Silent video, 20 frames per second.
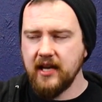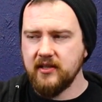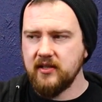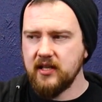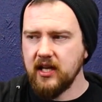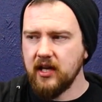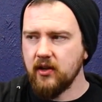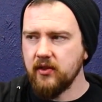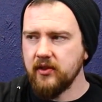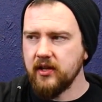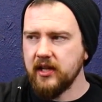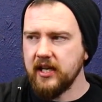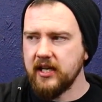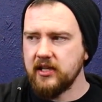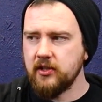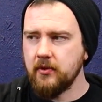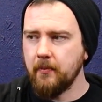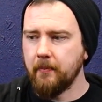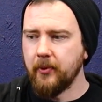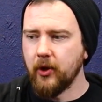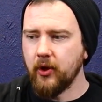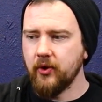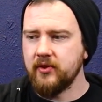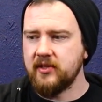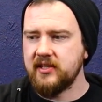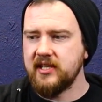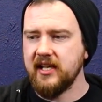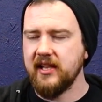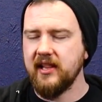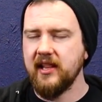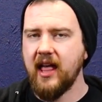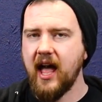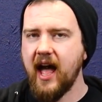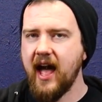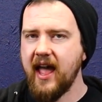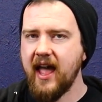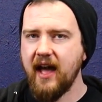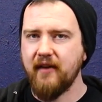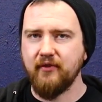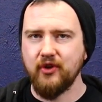thing on the list. But until
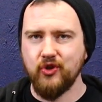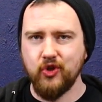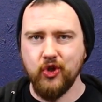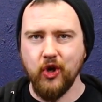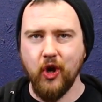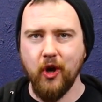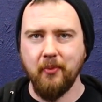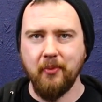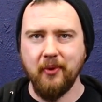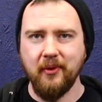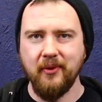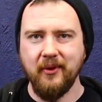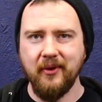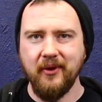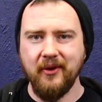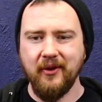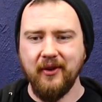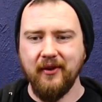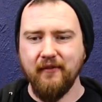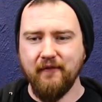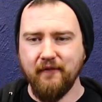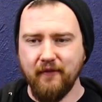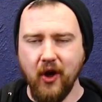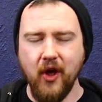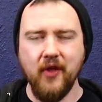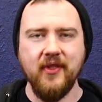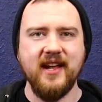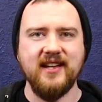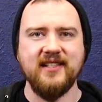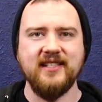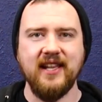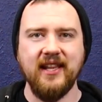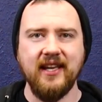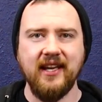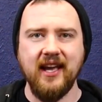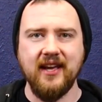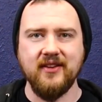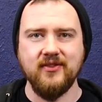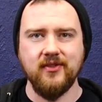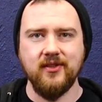I have a job for that
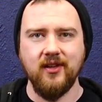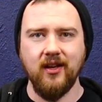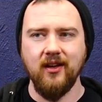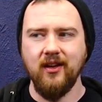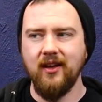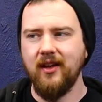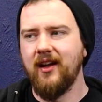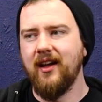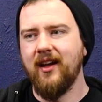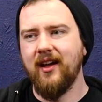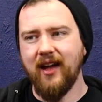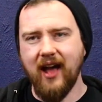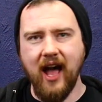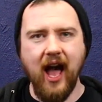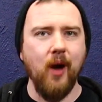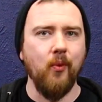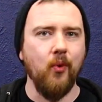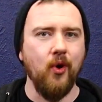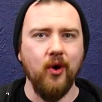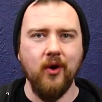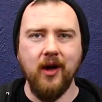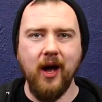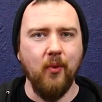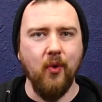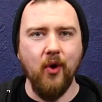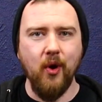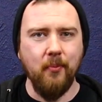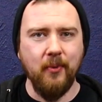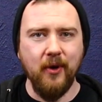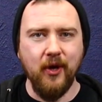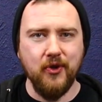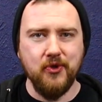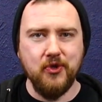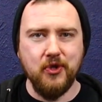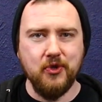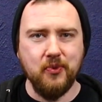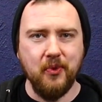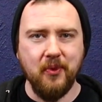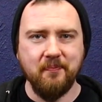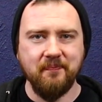Telecaster, I won't
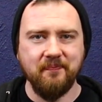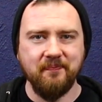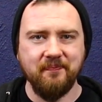purchase one.